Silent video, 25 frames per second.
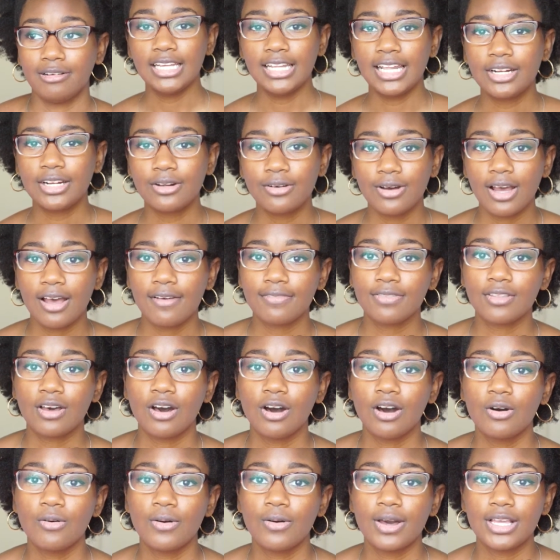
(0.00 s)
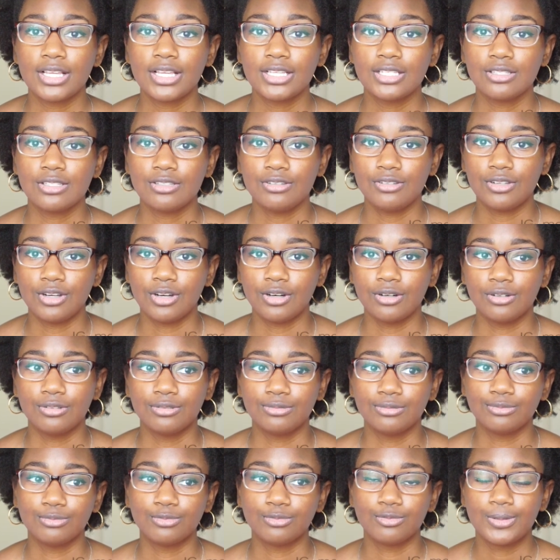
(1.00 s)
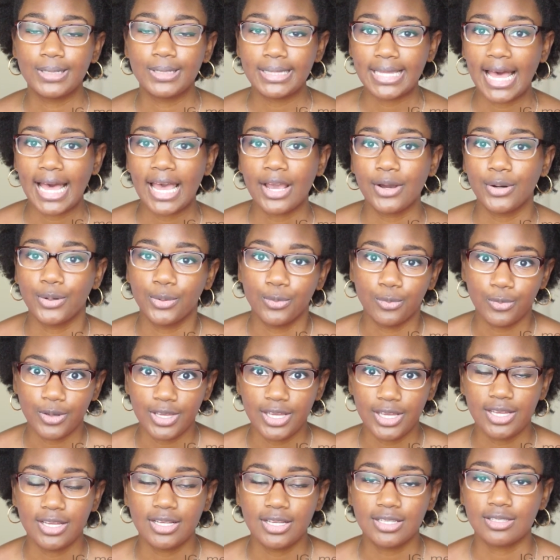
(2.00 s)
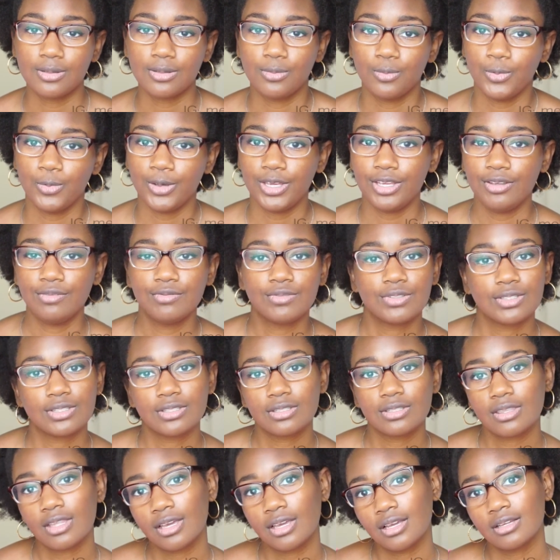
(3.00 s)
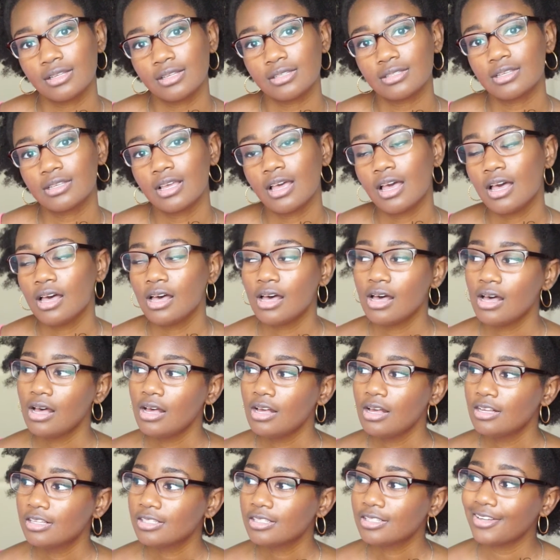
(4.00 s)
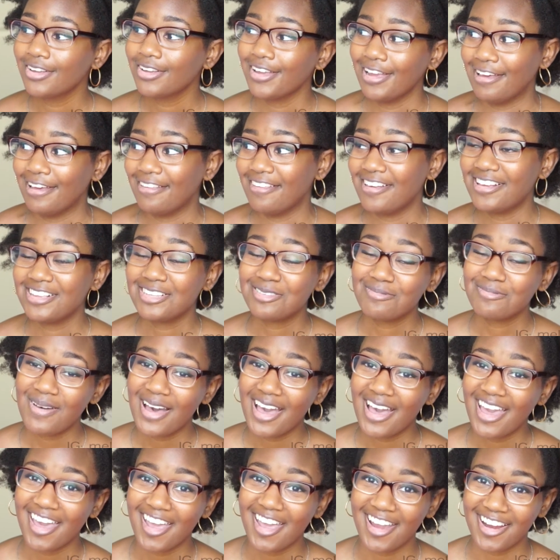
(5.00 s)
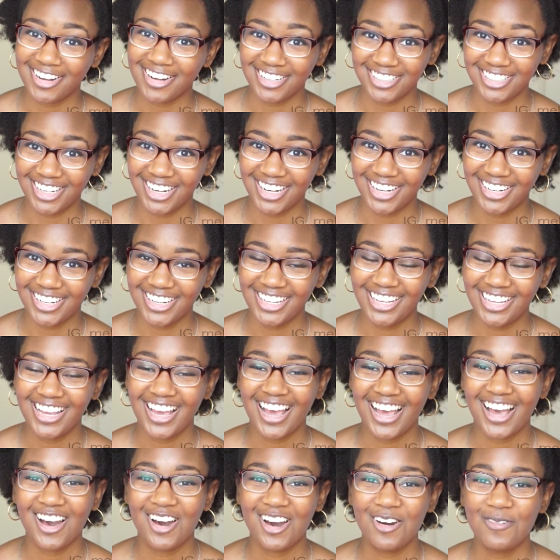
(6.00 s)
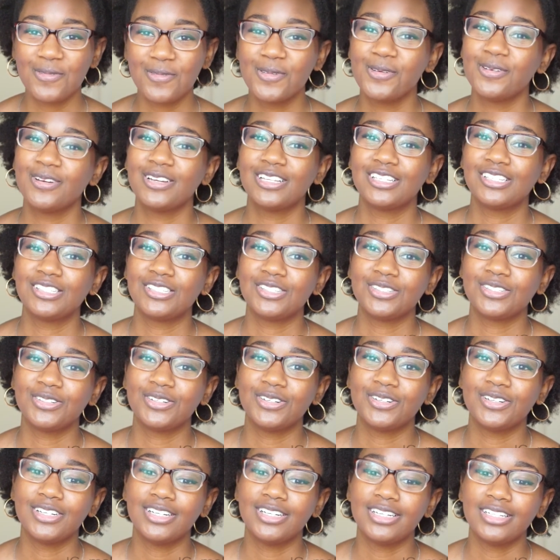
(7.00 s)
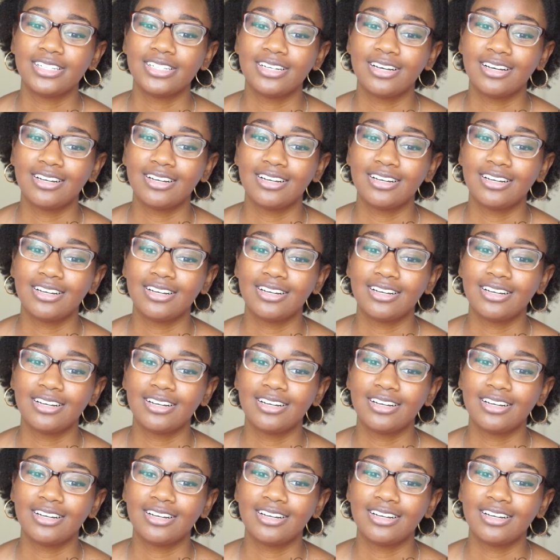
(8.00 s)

And I don't have to always, rely on wigs and weaves and things. So yeah, that's my hair journey. I hope you enjoyed.